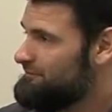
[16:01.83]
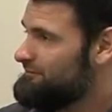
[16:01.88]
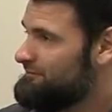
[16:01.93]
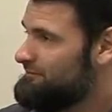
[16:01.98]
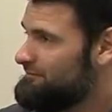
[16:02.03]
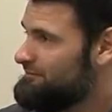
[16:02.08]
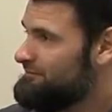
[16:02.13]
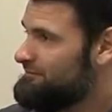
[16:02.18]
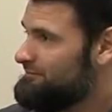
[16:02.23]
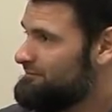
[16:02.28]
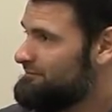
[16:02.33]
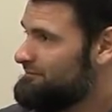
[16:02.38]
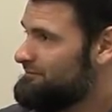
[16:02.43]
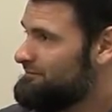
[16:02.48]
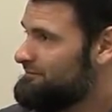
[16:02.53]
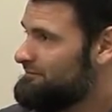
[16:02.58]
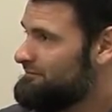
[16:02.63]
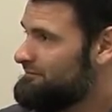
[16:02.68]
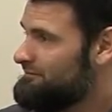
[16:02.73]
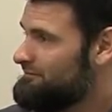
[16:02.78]

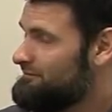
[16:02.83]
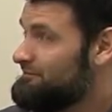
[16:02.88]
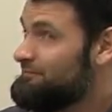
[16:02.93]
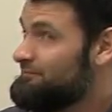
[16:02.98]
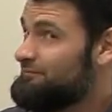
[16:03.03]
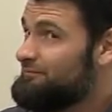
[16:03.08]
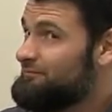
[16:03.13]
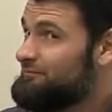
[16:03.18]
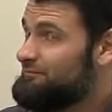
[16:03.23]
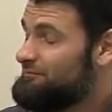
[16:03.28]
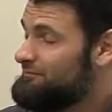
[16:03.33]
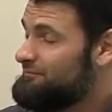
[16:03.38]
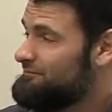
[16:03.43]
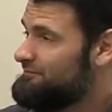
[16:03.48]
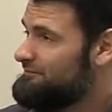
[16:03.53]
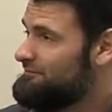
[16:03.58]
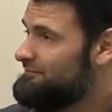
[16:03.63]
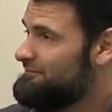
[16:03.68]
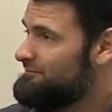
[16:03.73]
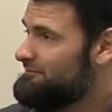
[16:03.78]

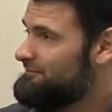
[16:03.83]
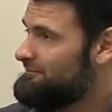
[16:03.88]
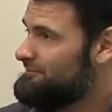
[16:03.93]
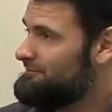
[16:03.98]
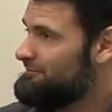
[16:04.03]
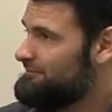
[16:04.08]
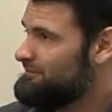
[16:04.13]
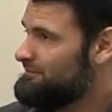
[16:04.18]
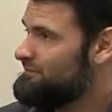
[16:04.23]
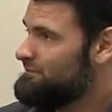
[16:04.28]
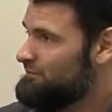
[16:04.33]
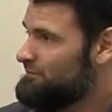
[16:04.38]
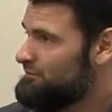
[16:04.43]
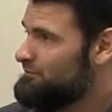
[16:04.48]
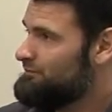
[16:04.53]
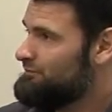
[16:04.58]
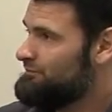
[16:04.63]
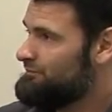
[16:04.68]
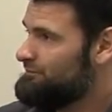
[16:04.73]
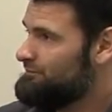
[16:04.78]

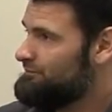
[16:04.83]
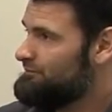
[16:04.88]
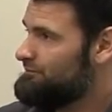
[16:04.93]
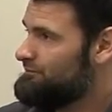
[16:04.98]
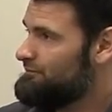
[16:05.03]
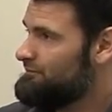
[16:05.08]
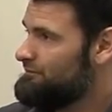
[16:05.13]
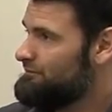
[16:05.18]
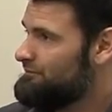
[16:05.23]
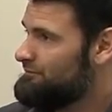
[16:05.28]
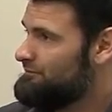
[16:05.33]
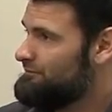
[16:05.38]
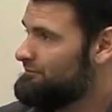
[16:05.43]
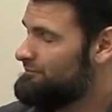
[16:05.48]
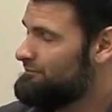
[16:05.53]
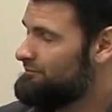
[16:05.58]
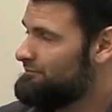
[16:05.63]
(silent)